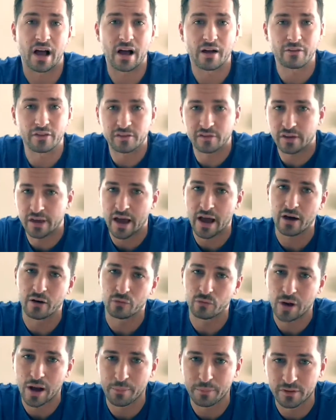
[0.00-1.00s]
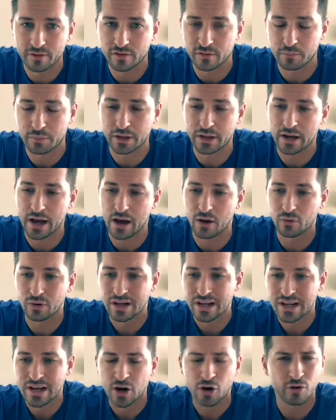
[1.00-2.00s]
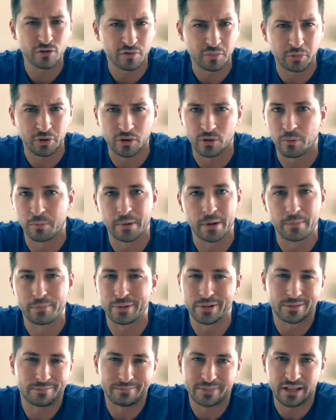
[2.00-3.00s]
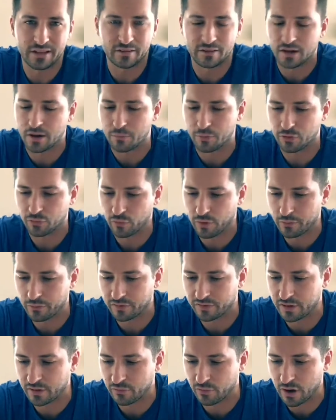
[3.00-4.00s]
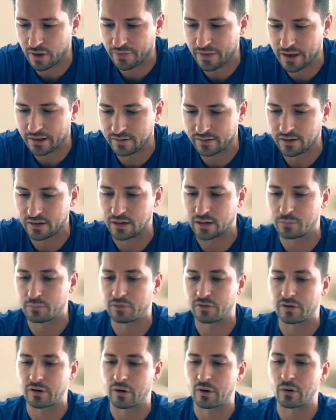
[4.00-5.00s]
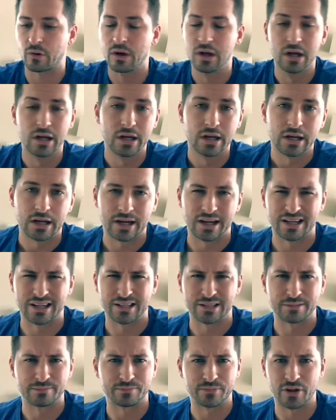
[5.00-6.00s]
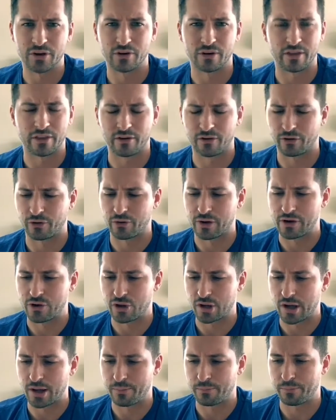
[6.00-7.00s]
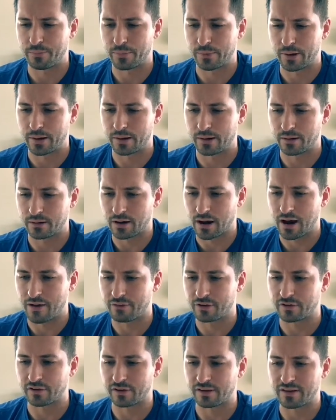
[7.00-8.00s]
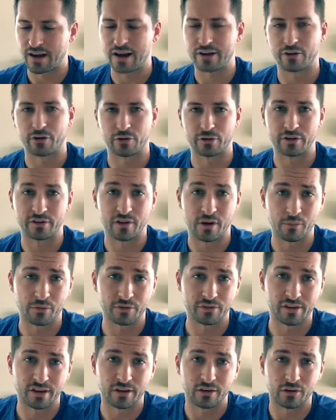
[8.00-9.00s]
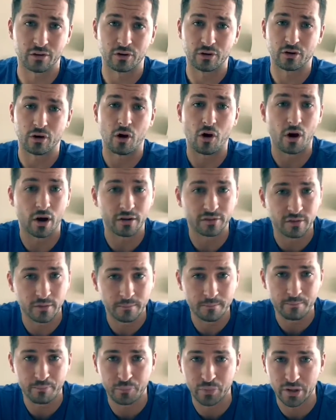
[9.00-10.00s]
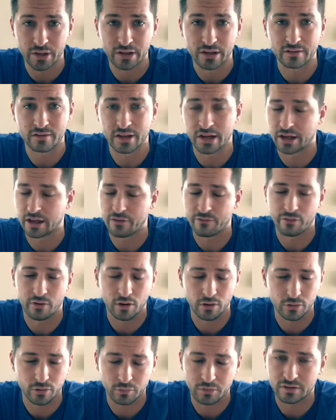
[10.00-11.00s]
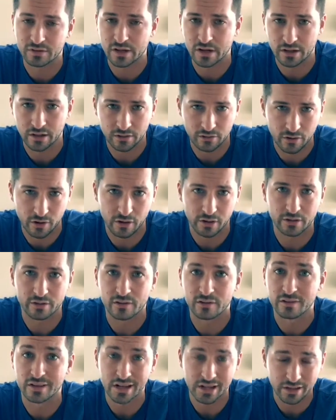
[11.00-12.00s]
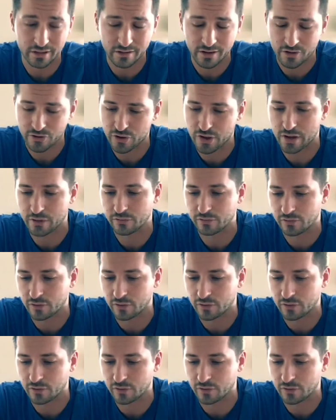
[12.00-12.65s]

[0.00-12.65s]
Obviously, Allen Robinson being out hurts him a little bit, but he's the number 3 receiver on that team, so they're in great shape. And obviously, Todd Gurley's numbers didn't look awesome, but he's going to get volume, he's going to get targets, he's going to get touchdowns.